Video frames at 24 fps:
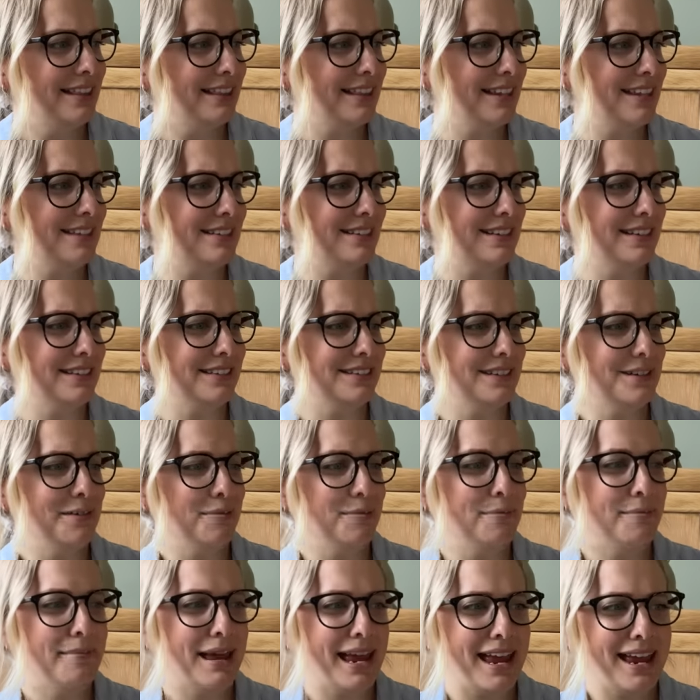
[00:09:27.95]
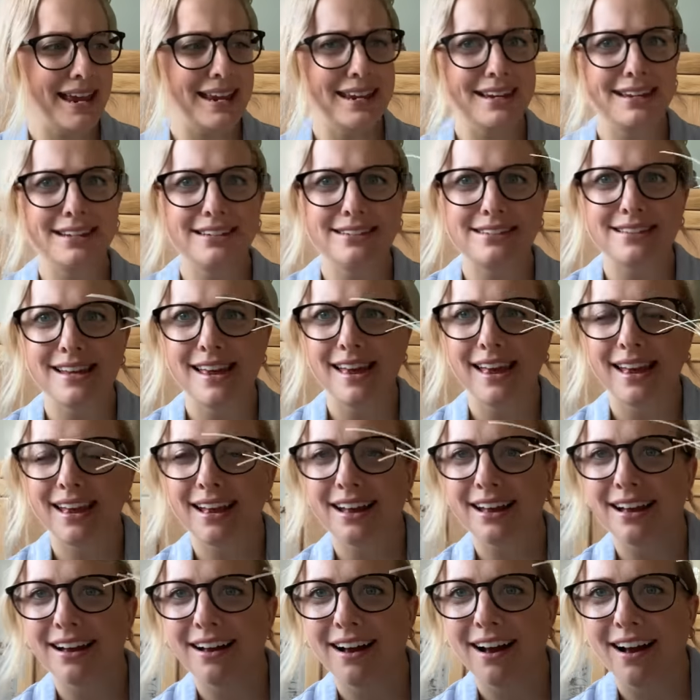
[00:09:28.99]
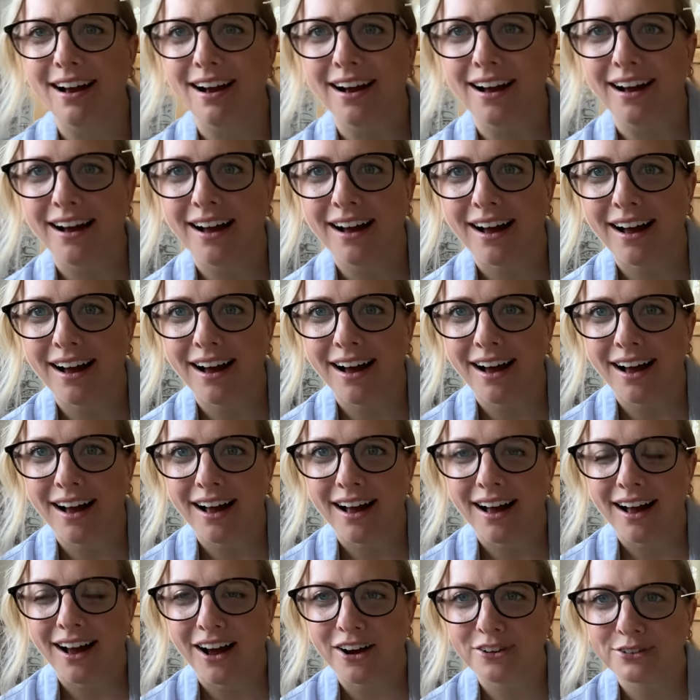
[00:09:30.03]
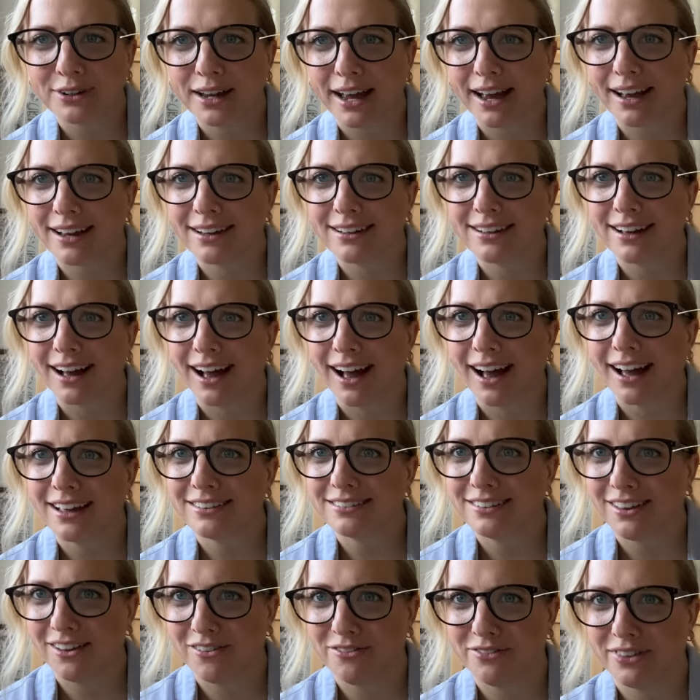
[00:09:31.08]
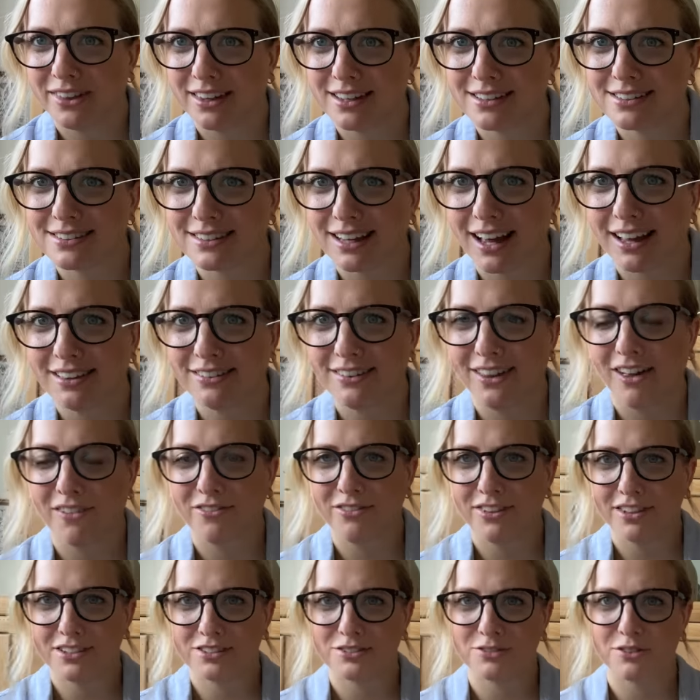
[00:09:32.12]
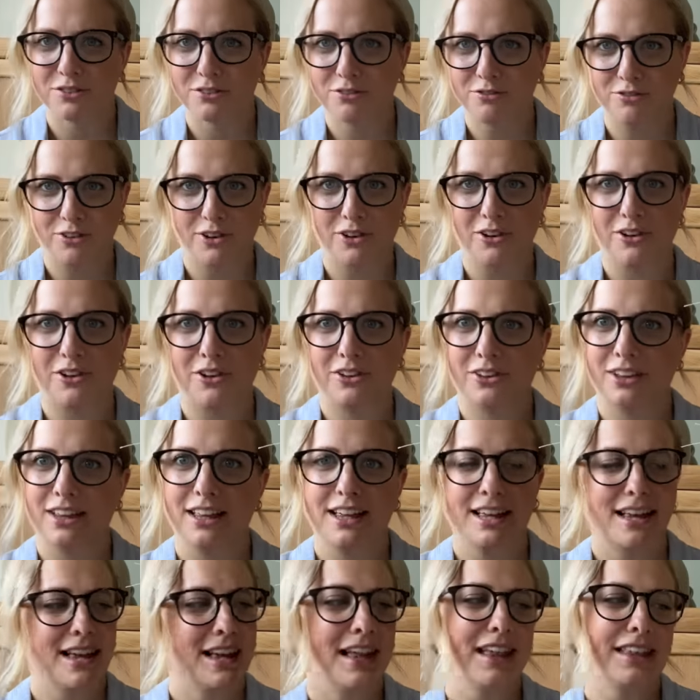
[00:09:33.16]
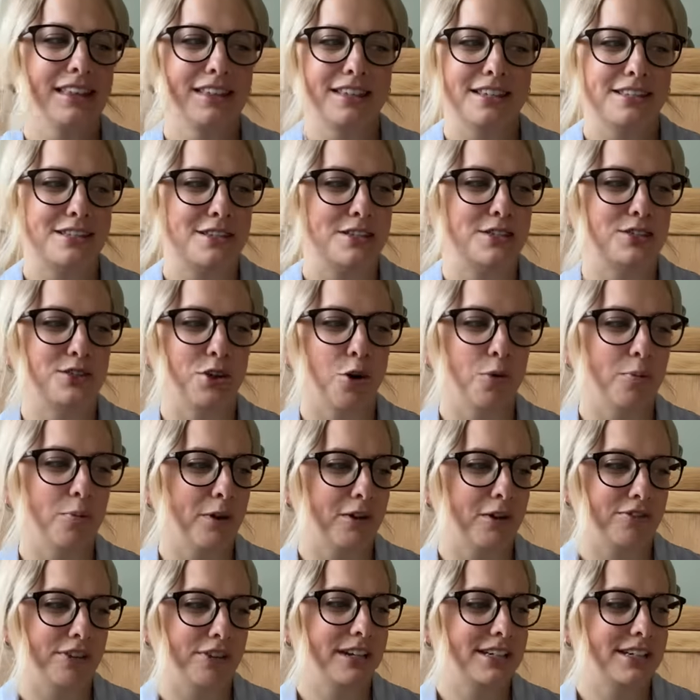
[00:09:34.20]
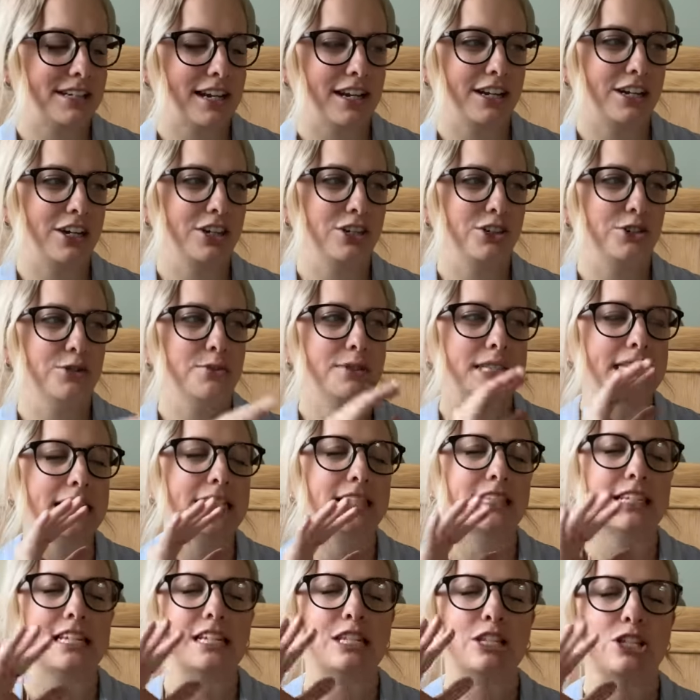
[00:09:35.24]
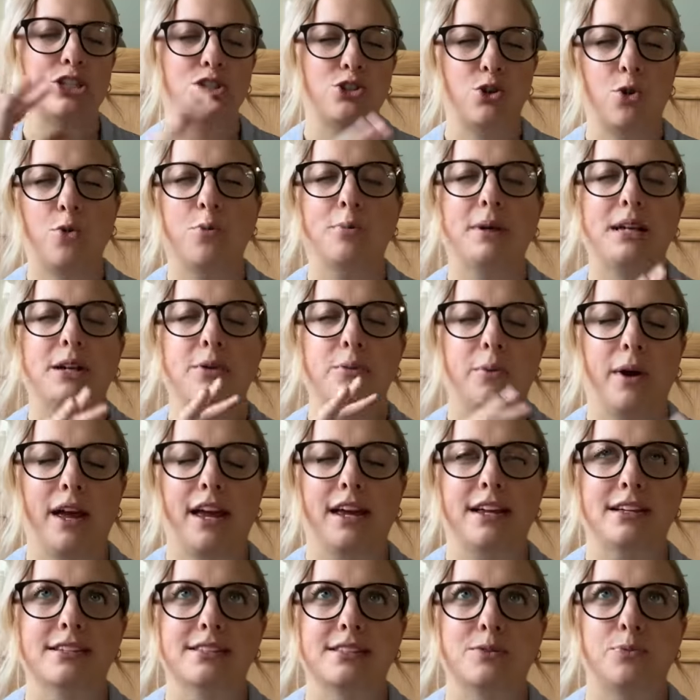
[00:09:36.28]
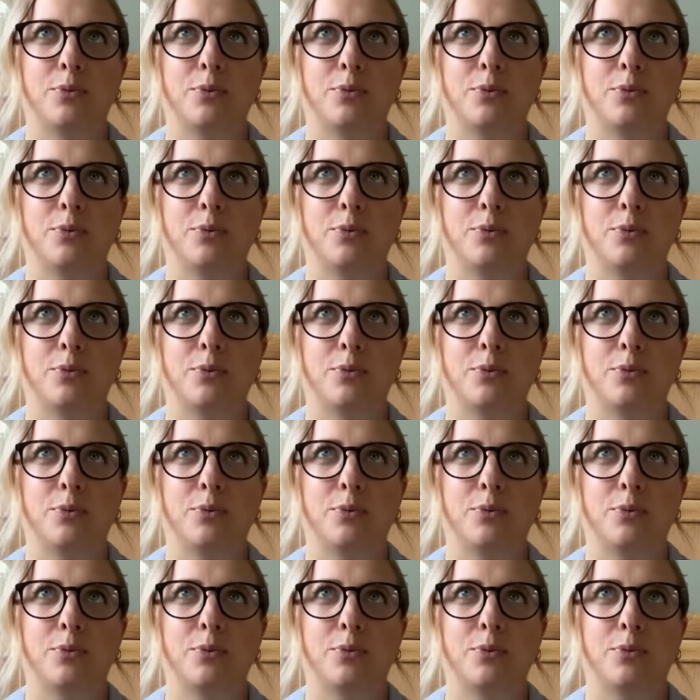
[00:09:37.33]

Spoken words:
This is amazing. Okay, I love this. I love this for fall. This is so perfect. I could use this in so many ways.